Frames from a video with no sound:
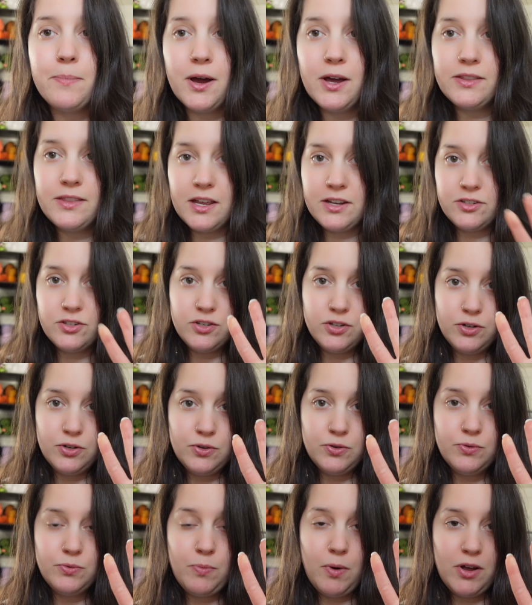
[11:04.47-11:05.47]
But that's
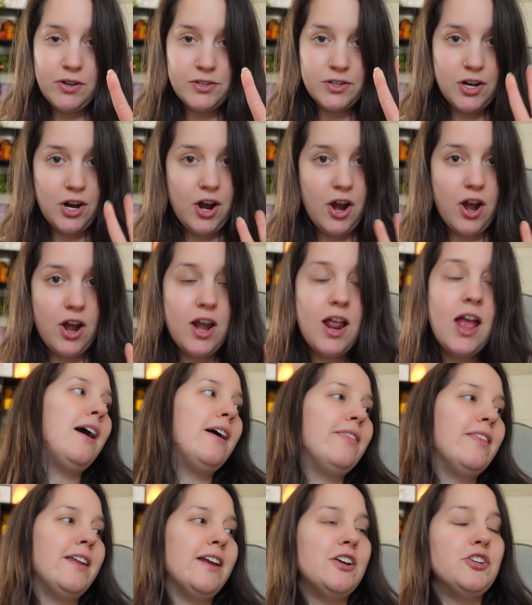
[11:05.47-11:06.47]
2 balls of yarn.
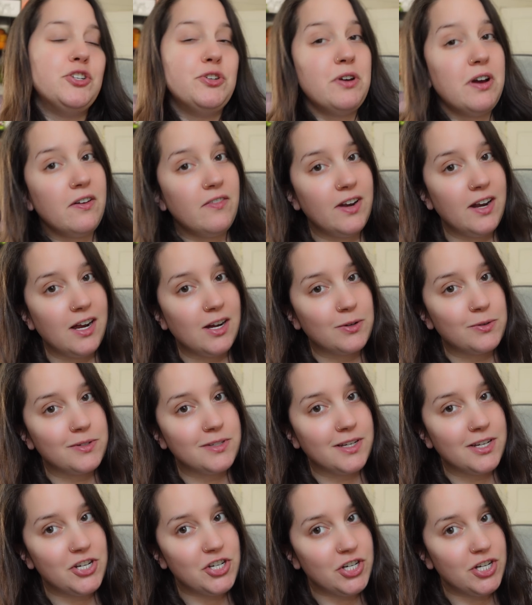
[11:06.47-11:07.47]
And then I do have an
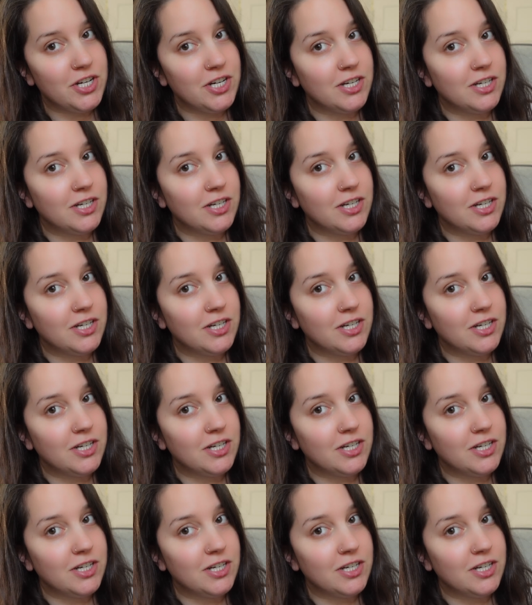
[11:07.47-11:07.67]
acquisition.